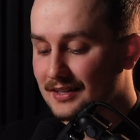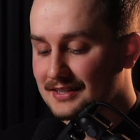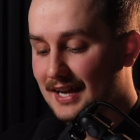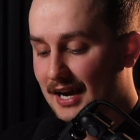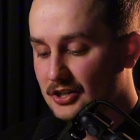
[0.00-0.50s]
is
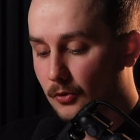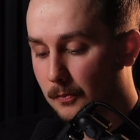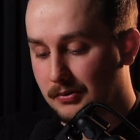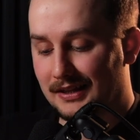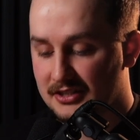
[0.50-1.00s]
the actual
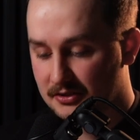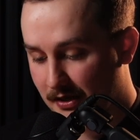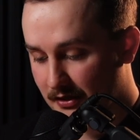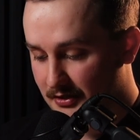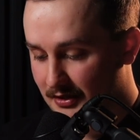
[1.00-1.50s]

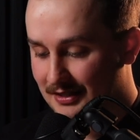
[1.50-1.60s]
placement,